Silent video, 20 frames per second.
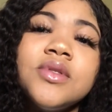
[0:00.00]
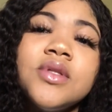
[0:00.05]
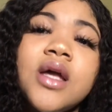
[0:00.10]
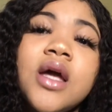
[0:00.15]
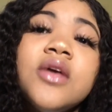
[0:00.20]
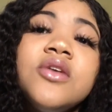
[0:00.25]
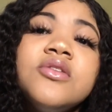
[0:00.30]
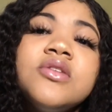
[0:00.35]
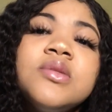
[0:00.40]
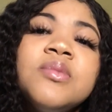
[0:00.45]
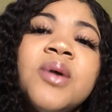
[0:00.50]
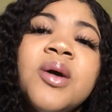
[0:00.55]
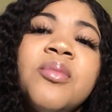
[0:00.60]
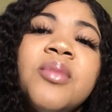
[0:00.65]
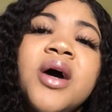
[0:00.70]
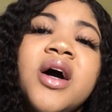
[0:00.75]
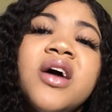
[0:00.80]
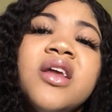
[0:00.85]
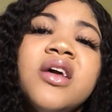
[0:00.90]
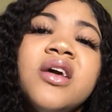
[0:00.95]
I used my
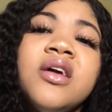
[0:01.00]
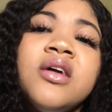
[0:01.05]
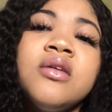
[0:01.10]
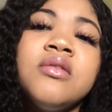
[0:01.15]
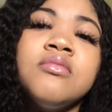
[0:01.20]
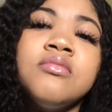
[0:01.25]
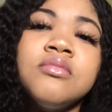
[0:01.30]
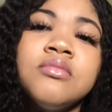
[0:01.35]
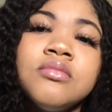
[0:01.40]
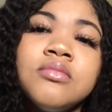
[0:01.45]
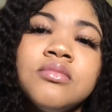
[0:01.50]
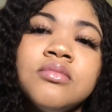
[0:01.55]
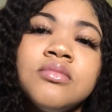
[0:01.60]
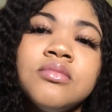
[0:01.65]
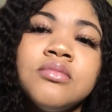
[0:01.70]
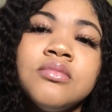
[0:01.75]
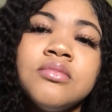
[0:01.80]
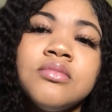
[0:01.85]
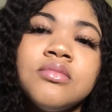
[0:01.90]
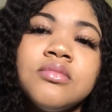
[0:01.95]
body.
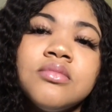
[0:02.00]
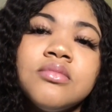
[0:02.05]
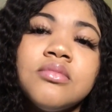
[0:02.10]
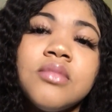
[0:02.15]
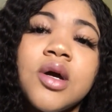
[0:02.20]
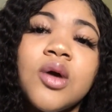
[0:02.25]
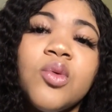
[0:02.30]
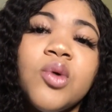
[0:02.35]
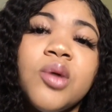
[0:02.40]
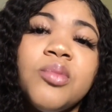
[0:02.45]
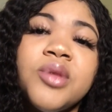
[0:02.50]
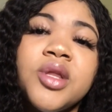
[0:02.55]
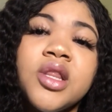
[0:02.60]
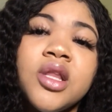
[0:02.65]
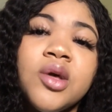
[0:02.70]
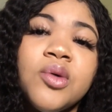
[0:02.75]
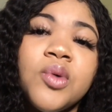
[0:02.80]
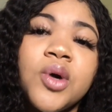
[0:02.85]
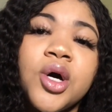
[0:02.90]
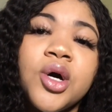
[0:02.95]
My
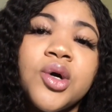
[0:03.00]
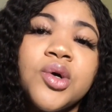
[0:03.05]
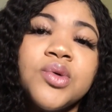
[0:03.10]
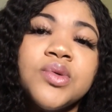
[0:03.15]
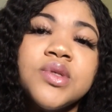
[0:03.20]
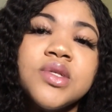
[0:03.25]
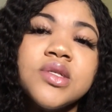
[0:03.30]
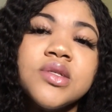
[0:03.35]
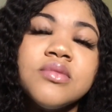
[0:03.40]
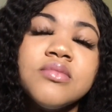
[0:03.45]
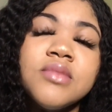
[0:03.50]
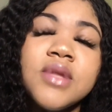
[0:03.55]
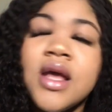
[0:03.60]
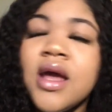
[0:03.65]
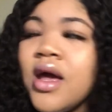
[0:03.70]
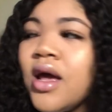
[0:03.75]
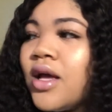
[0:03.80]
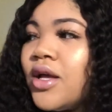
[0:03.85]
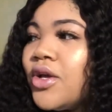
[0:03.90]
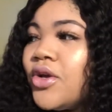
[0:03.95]
womanly woes.
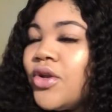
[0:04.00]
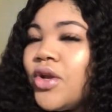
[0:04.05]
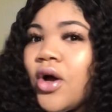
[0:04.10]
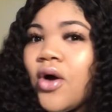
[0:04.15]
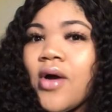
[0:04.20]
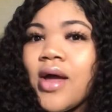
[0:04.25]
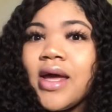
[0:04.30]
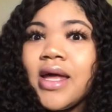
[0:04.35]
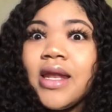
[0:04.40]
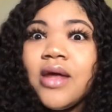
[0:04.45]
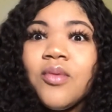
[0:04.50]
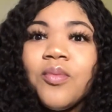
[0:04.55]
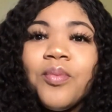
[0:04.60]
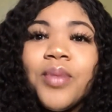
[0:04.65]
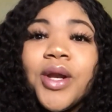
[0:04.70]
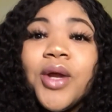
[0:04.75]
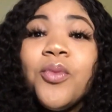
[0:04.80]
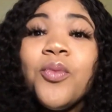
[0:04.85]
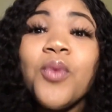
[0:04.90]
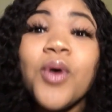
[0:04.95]
You know,
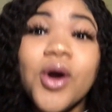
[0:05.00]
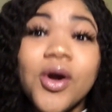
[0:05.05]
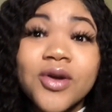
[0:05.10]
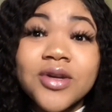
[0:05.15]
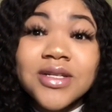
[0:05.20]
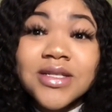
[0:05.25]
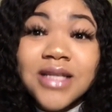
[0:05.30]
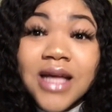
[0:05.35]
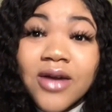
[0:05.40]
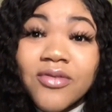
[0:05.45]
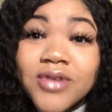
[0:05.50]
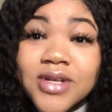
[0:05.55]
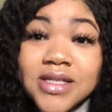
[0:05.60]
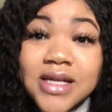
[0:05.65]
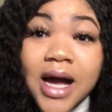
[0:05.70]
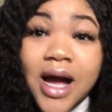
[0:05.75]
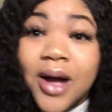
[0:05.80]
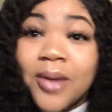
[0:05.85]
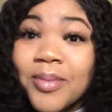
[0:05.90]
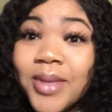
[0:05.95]
but it works every
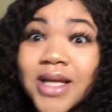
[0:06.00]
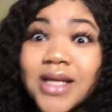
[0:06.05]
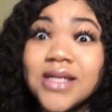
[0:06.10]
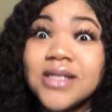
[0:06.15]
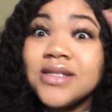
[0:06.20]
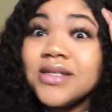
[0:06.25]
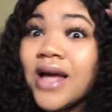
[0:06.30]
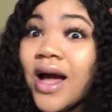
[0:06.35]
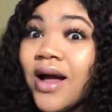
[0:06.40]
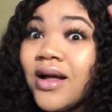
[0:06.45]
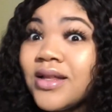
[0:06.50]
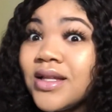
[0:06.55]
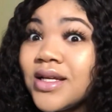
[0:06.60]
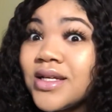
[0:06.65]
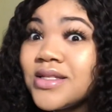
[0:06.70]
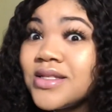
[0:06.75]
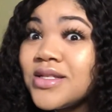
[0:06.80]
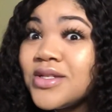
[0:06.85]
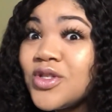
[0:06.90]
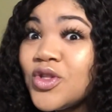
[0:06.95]
time because y'all
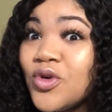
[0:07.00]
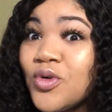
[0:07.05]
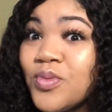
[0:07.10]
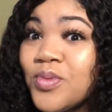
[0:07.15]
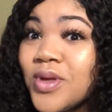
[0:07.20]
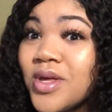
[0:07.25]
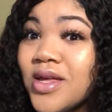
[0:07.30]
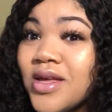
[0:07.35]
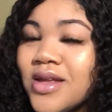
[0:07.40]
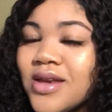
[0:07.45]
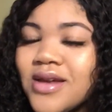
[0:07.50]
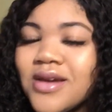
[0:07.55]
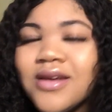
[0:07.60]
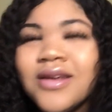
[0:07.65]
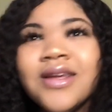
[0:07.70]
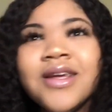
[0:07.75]
niggas are stupid.